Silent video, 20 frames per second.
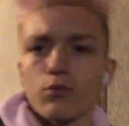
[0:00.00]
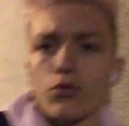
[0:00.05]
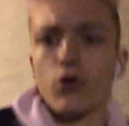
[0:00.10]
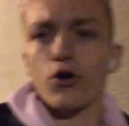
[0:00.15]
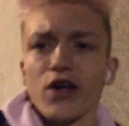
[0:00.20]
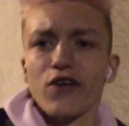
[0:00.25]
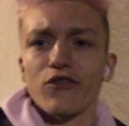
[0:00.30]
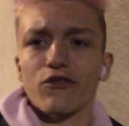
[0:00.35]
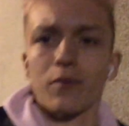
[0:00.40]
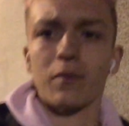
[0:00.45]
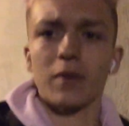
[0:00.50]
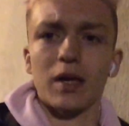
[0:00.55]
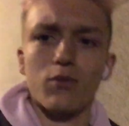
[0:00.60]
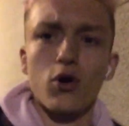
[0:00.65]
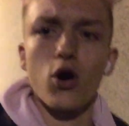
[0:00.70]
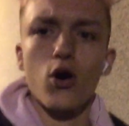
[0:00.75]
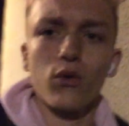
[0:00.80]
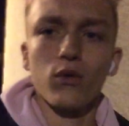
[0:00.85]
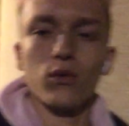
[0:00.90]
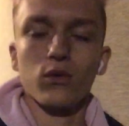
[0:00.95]
pray for me,
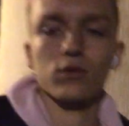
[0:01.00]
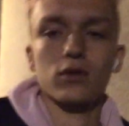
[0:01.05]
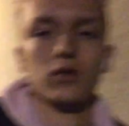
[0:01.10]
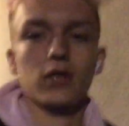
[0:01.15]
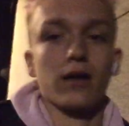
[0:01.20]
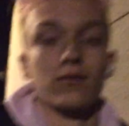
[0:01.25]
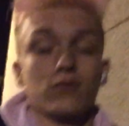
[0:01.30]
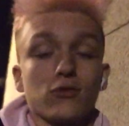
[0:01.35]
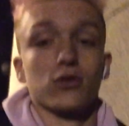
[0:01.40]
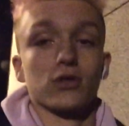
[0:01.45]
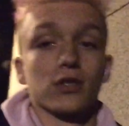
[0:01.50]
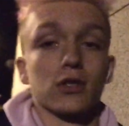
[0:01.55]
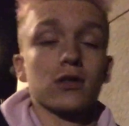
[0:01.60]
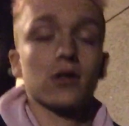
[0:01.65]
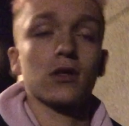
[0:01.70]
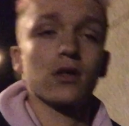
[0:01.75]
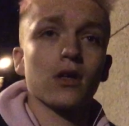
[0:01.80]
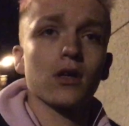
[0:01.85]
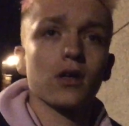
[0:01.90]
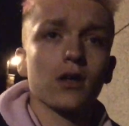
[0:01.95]
bro. I'm joking.
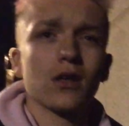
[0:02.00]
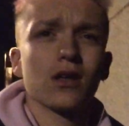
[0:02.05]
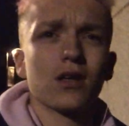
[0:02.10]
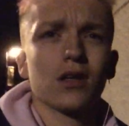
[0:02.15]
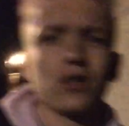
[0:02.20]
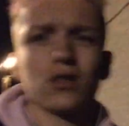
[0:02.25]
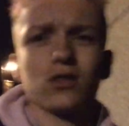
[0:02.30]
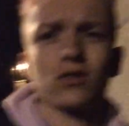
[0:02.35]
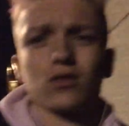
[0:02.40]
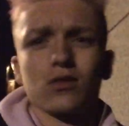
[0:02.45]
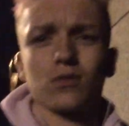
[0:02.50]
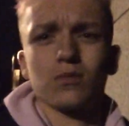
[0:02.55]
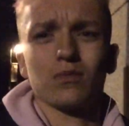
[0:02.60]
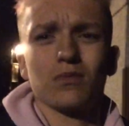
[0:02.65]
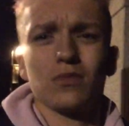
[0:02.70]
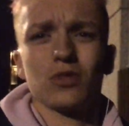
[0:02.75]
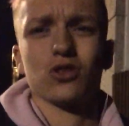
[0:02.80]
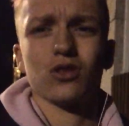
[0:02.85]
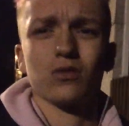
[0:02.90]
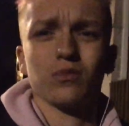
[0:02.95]
This shouldn't
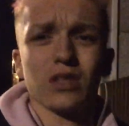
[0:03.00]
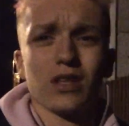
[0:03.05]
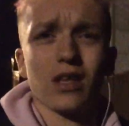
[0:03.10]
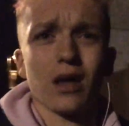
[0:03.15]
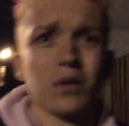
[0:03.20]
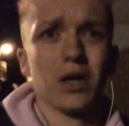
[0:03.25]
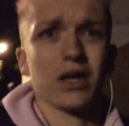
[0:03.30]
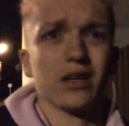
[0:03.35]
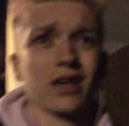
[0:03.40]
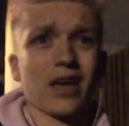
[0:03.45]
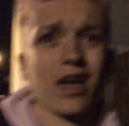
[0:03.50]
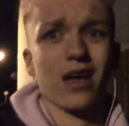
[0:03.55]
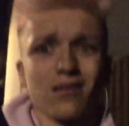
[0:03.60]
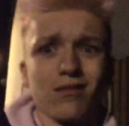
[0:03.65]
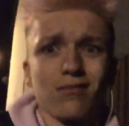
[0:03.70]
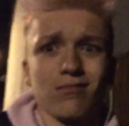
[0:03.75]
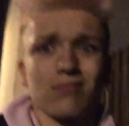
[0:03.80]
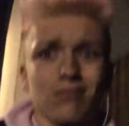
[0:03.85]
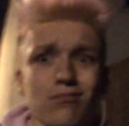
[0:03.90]
shouldn't be that bad again.